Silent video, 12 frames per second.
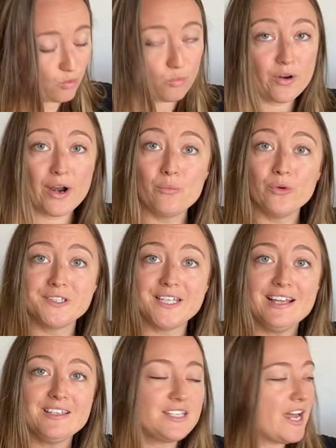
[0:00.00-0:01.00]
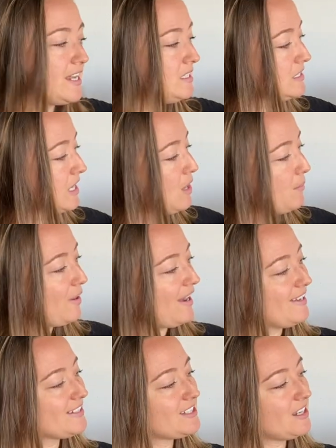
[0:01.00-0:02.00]
what I would these days,
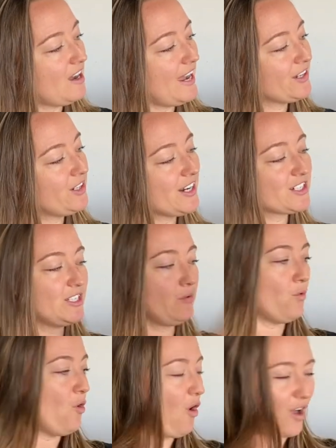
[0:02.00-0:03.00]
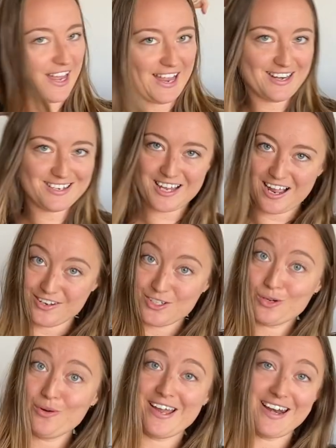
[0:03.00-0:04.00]
but I could actually walk and
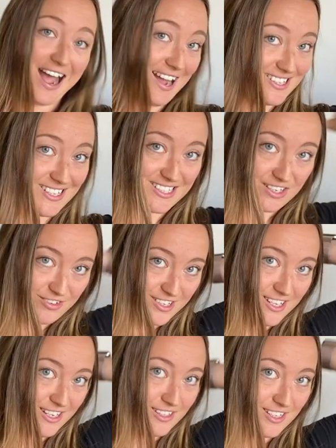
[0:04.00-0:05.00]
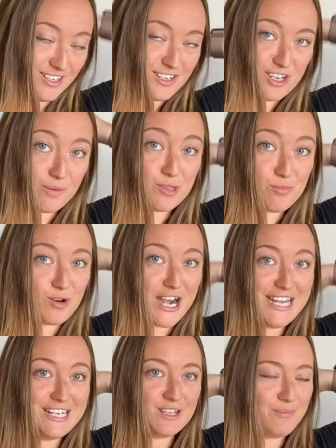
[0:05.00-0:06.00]
undo it and access everything in the top of the
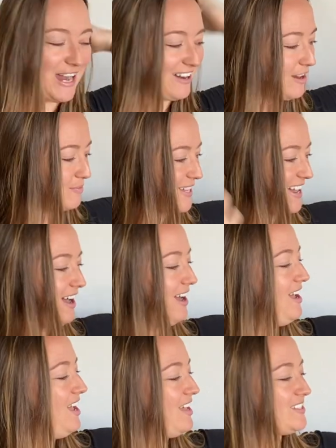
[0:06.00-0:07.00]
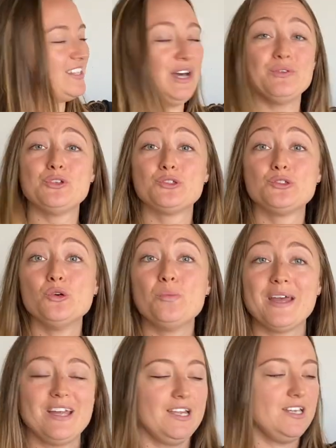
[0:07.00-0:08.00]
brain in the pack up here. So that was
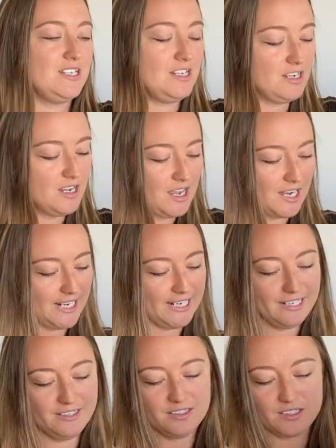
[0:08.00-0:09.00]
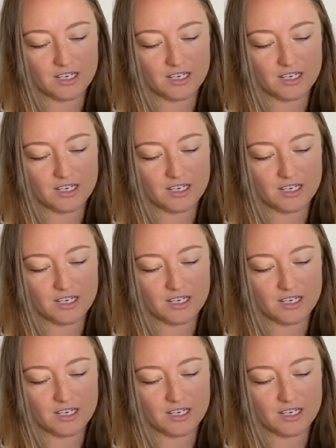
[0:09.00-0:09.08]
super handy. And